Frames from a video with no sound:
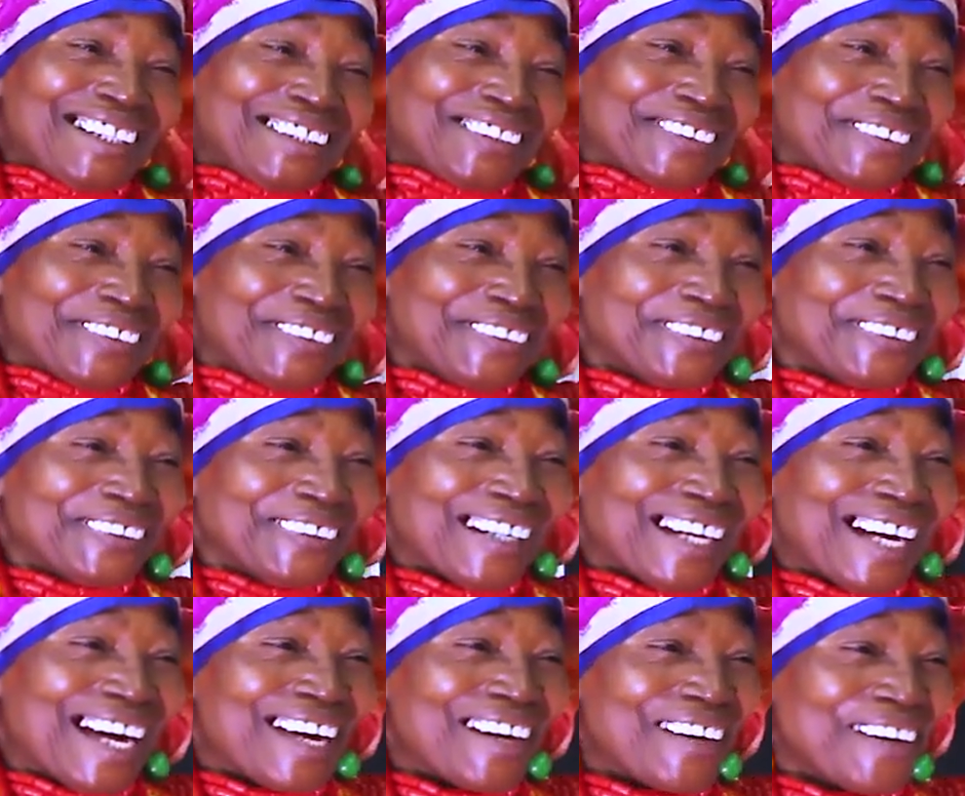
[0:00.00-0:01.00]
It's true.
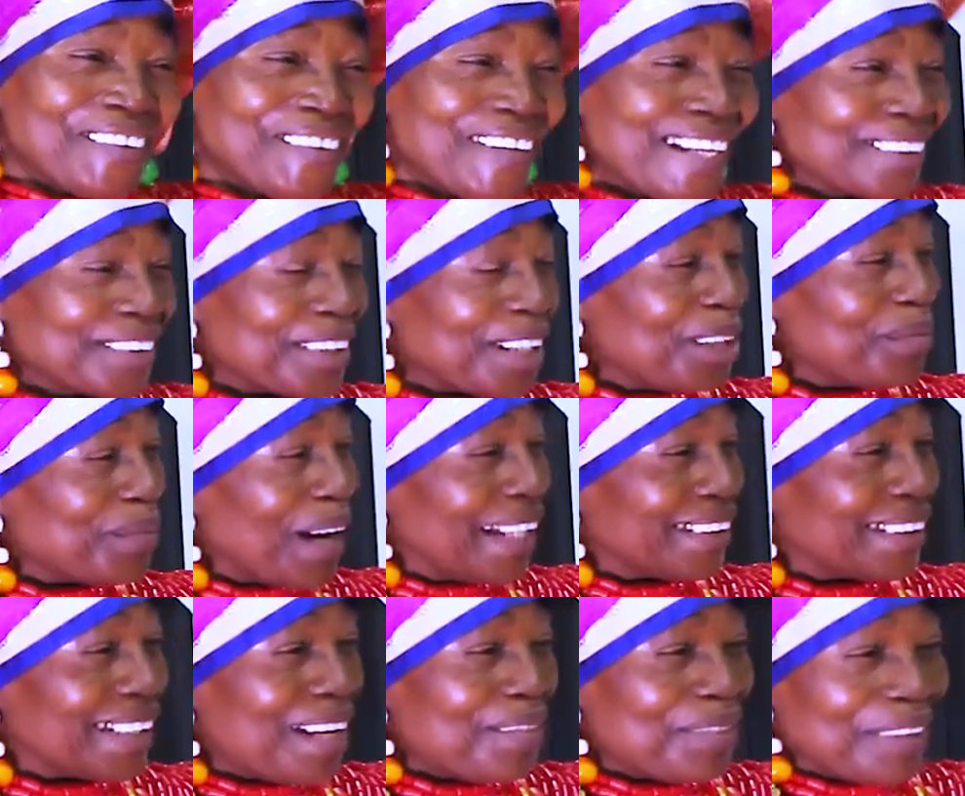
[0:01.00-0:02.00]
I always call
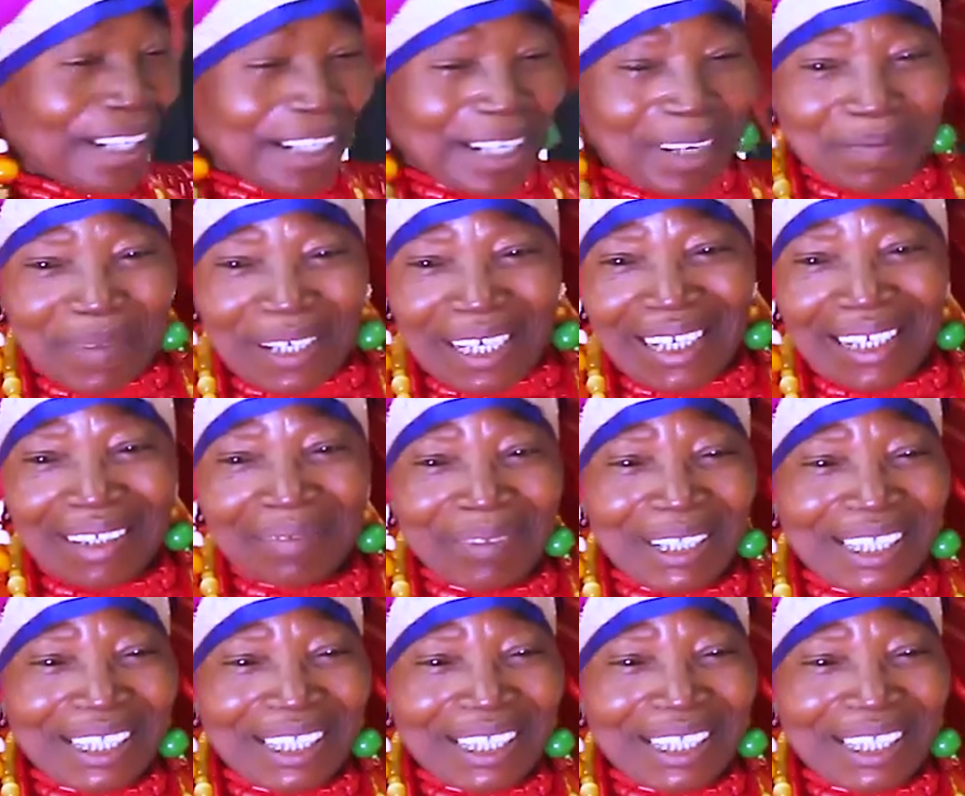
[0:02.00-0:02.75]
myself a rebel.